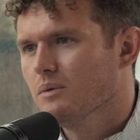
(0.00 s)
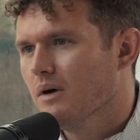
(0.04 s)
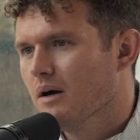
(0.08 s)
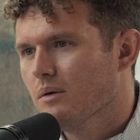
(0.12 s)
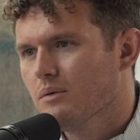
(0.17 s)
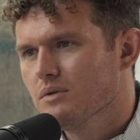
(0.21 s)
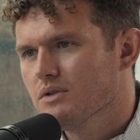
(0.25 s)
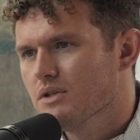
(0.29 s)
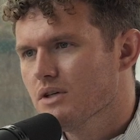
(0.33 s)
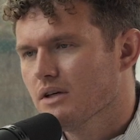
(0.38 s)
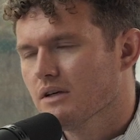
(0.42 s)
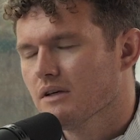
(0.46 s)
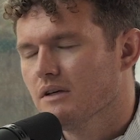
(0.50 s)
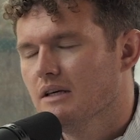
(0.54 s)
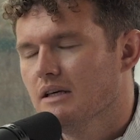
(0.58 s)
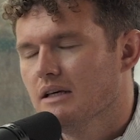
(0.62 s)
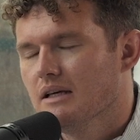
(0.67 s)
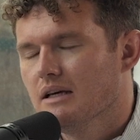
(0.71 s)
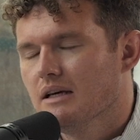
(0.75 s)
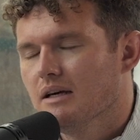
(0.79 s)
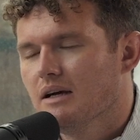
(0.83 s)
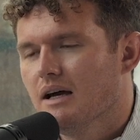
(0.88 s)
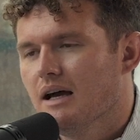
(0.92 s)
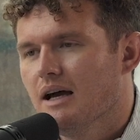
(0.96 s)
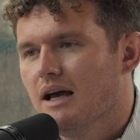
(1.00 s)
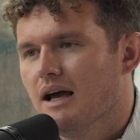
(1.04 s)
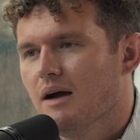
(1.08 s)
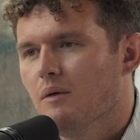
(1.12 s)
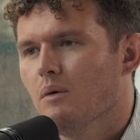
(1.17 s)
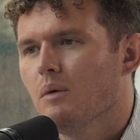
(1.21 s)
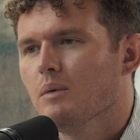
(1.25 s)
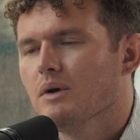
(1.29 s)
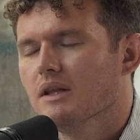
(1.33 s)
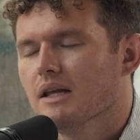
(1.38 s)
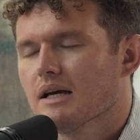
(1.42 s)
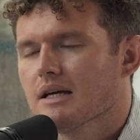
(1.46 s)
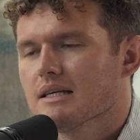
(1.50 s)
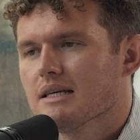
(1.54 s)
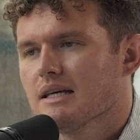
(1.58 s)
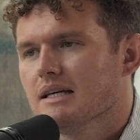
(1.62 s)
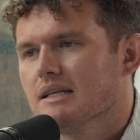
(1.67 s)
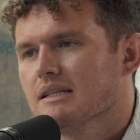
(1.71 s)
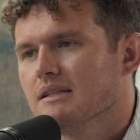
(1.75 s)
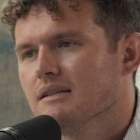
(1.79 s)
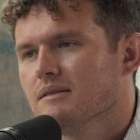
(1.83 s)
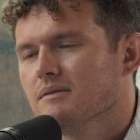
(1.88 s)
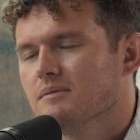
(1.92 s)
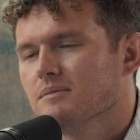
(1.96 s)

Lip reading: Why would you? What were you like as a kid?